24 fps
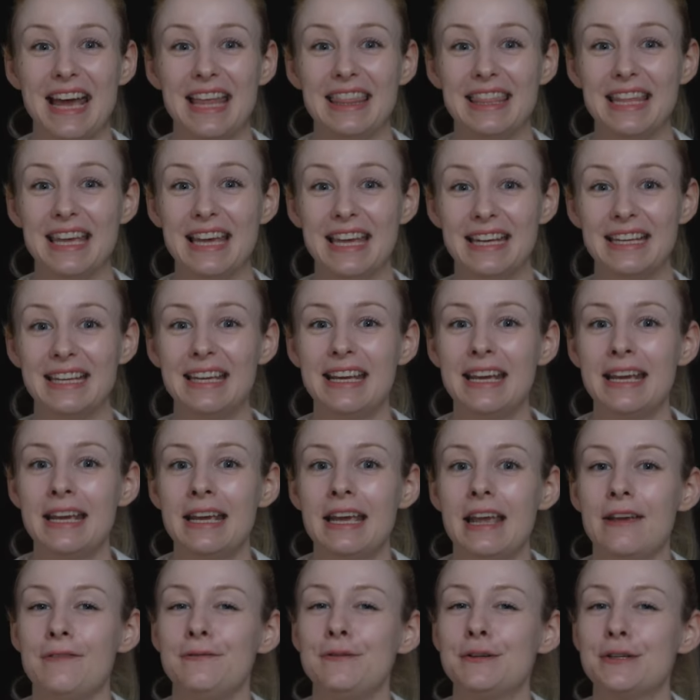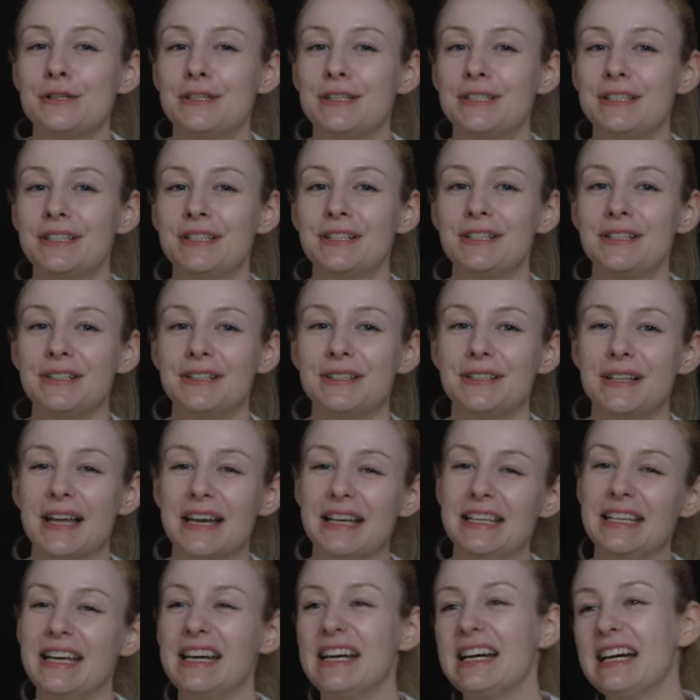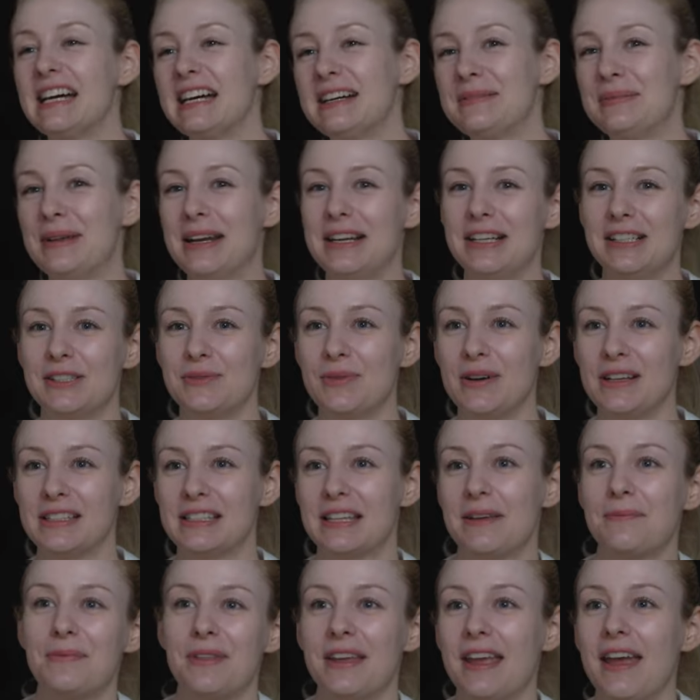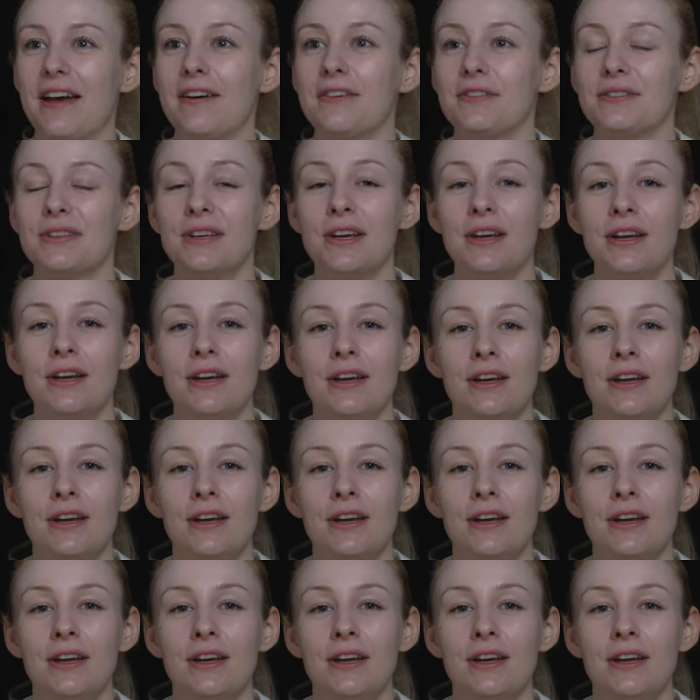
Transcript: And then if you're still like, yeah, but I just want something else,